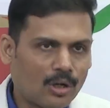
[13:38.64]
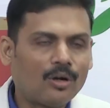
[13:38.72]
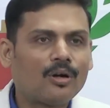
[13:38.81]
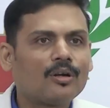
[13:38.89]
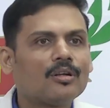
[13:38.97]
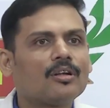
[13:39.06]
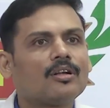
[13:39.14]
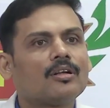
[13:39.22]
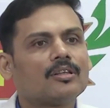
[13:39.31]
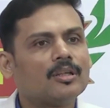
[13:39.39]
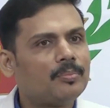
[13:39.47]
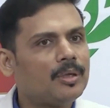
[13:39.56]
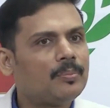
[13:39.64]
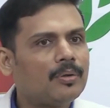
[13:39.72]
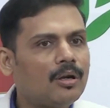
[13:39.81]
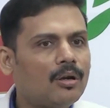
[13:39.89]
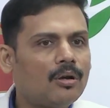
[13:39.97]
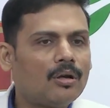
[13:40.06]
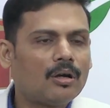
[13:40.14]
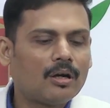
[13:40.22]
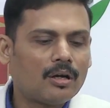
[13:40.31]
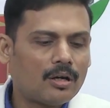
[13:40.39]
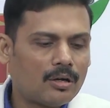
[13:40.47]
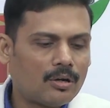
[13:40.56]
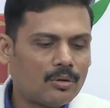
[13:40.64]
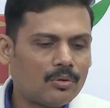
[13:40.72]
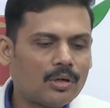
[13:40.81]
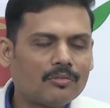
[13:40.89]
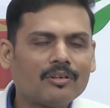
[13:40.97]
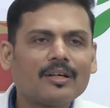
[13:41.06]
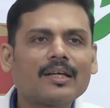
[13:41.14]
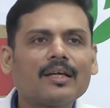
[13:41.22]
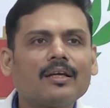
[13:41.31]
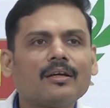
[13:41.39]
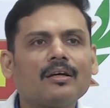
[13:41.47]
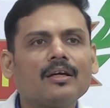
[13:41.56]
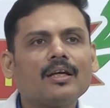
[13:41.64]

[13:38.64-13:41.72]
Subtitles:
Or the people who are working